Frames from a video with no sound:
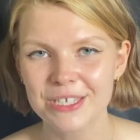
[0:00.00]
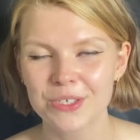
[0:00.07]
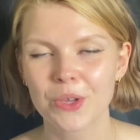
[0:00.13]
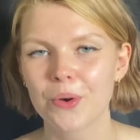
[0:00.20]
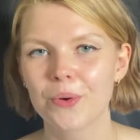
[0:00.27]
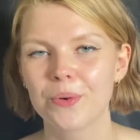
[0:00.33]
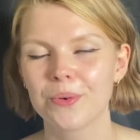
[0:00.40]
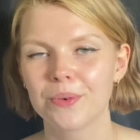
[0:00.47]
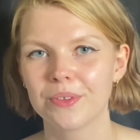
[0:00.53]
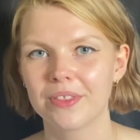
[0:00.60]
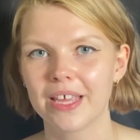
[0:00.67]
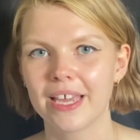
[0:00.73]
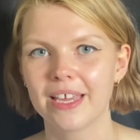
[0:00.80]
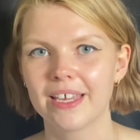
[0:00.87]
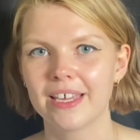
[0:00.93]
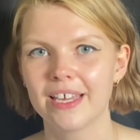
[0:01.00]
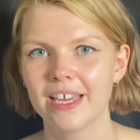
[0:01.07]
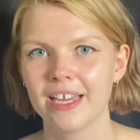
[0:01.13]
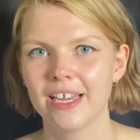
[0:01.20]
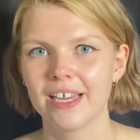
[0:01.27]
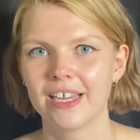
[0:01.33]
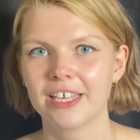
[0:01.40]
So they
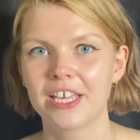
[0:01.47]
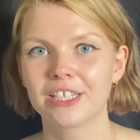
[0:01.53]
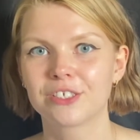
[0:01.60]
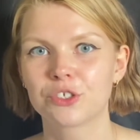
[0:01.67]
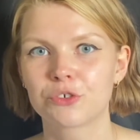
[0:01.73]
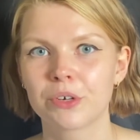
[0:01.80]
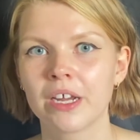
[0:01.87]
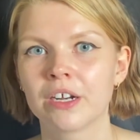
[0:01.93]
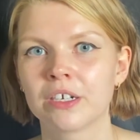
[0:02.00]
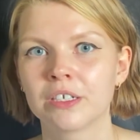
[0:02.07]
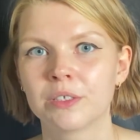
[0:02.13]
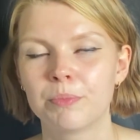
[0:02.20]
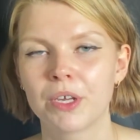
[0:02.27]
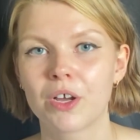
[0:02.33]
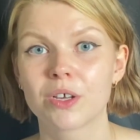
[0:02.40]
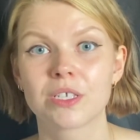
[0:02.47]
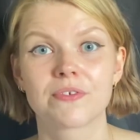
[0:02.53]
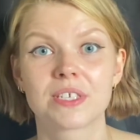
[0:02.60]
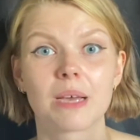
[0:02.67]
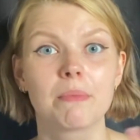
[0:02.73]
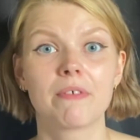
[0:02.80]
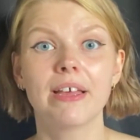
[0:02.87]
get triggered because of
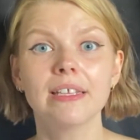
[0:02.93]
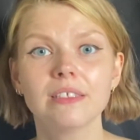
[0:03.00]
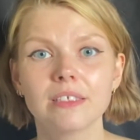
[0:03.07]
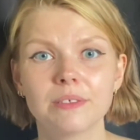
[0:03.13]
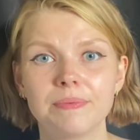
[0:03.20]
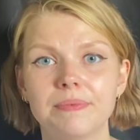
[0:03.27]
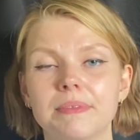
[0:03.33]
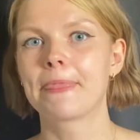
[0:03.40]
some event.